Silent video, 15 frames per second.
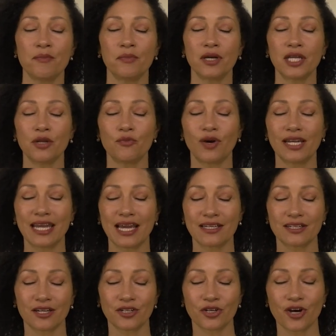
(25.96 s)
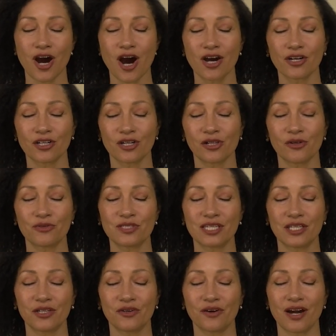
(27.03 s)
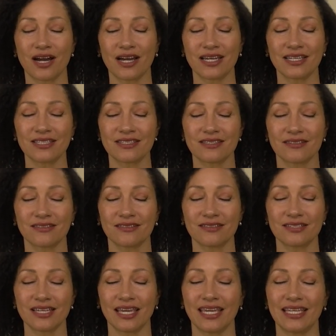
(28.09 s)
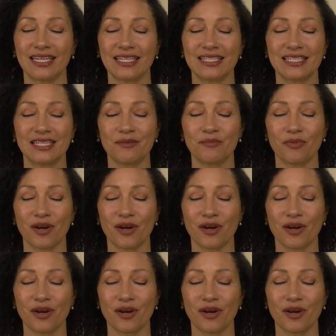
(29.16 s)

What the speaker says: Putting one hand on your heart, closing your eyes, taking a deep